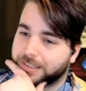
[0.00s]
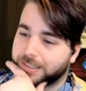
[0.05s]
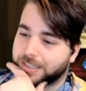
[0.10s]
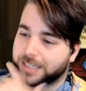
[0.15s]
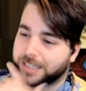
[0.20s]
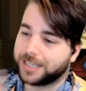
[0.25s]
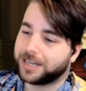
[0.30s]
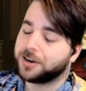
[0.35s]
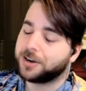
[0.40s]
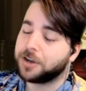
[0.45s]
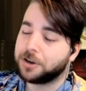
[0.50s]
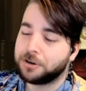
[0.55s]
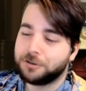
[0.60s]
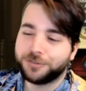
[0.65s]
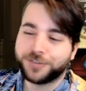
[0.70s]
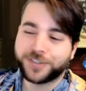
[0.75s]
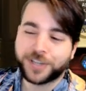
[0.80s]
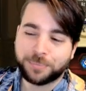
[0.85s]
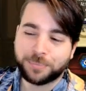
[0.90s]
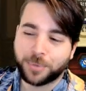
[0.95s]
I
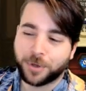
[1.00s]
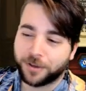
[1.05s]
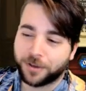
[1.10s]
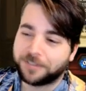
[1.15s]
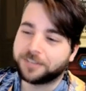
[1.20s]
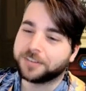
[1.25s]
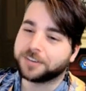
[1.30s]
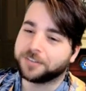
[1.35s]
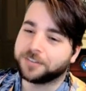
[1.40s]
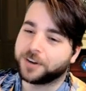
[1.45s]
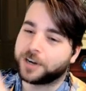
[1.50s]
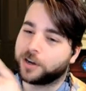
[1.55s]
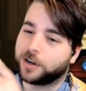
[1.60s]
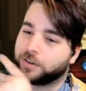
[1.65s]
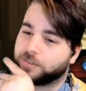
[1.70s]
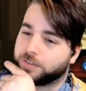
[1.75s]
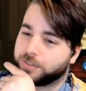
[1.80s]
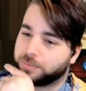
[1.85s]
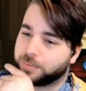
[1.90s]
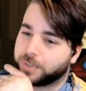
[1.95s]
don't say perfect very
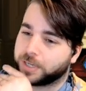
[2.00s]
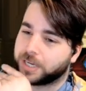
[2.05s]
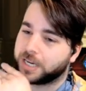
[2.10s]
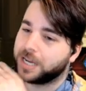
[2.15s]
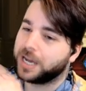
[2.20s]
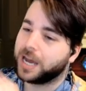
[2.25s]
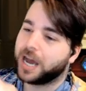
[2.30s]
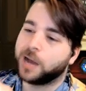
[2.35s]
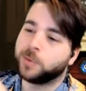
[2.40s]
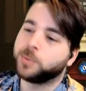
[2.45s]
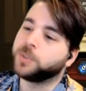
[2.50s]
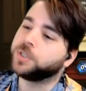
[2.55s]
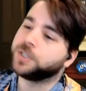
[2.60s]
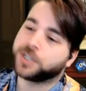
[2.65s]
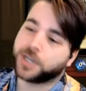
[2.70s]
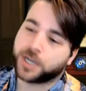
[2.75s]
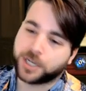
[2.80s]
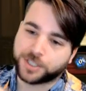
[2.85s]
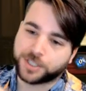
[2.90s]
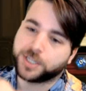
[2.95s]
often, but I
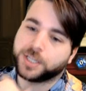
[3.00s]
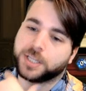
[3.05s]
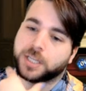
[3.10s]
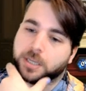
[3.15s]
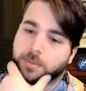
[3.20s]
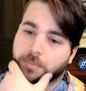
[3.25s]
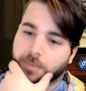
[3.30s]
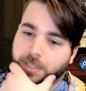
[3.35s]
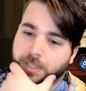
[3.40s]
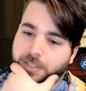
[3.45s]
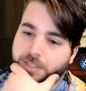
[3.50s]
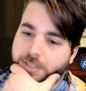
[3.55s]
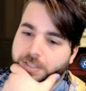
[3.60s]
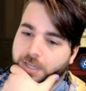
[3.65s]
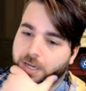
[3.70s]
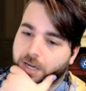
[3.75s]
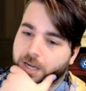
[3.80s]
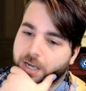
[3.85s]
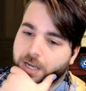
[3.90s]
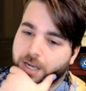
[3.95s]
wouldn't change anything about this
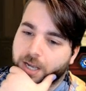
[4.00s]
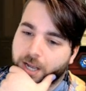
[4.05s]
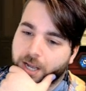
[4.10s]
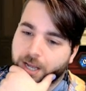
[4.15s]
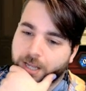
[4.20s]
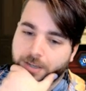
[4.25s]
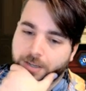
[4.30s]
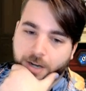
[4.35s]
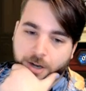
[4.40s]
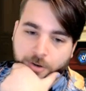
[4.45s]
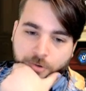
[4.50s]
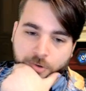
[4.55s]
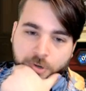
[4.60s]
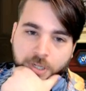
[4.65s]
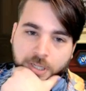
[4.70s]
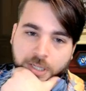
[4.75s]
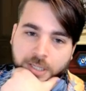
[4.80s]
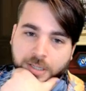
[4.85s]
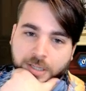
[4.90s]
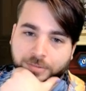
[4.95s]
deck. I
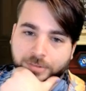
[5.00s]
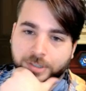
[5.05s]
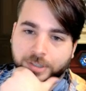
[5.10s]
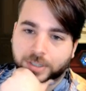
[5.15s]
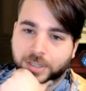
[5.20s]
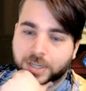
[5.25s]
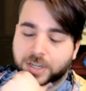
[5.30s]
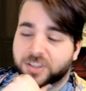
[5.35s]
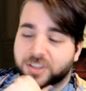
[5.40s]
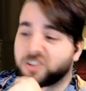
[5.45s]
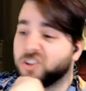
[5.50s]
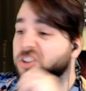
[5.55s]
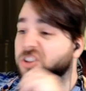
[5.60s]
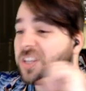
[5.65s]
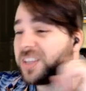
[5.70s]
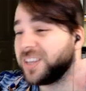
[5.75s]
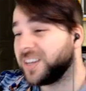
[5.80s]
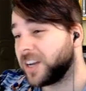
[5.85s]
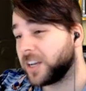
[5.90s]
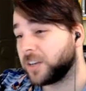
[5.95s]
really love it. The
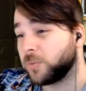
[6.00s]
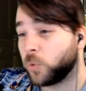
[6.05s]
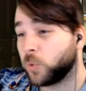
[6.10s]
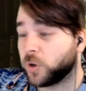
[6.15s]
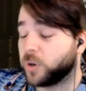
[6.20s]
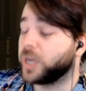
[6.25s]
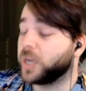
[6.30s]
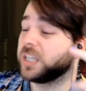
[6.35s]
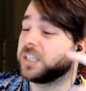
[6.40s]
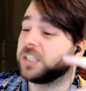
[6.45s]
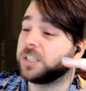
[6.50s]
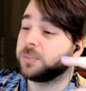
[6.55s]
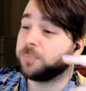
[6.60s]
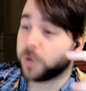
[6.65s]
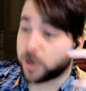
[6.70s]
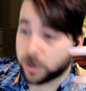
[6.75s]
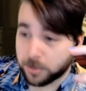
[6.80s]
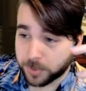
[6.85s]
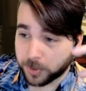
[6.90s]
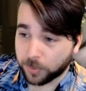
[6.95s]
only thing I'd want to
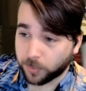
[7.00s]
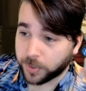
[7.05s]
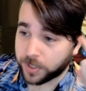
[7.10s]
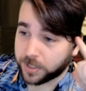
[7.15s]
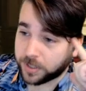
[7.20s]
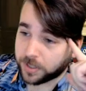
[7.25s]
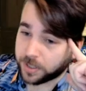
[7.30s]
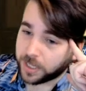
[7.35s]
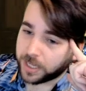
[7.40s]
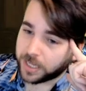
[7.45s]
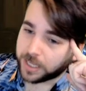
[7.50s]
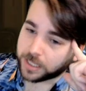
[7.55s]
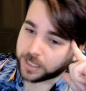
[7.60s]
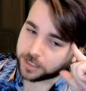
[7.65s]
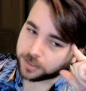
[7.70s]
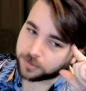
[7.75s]
experiment with is